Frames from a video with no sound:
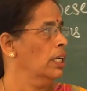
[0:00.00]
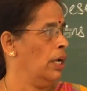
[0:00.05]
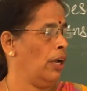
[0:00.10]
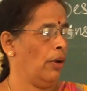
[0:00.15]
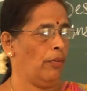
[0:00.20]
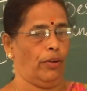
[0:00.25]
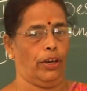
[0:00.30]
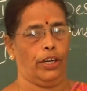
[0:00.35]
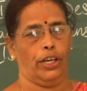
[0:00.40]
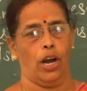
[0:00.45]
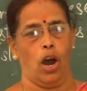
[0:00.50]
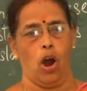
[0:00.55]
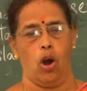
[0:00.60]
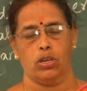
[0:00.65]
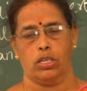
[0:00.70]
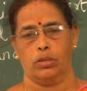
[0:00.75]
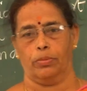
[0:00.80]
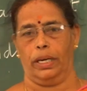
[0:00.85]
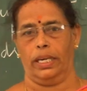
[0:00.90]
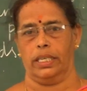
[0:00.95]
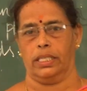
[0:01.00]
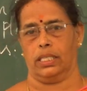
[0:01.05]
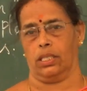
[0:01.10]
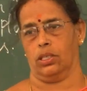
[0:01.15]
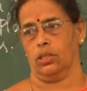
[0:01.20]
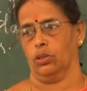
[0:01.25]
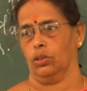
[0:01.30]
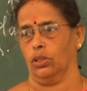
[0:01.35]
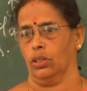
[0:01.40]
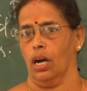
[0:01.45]
if a doubt means
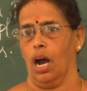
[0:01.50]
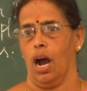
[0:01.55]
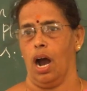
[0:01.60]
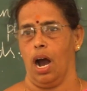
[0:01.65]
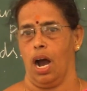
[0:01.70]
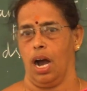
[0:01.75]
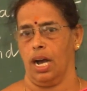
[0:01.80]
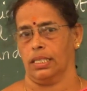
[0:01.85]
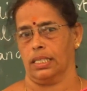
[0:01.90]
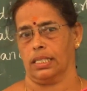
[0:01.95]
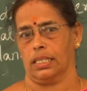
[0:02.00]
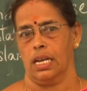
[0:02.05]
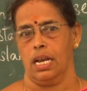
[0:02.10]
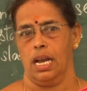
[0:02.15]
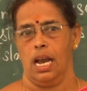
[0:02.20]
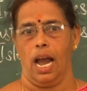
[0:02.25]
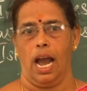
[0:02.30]
do you ask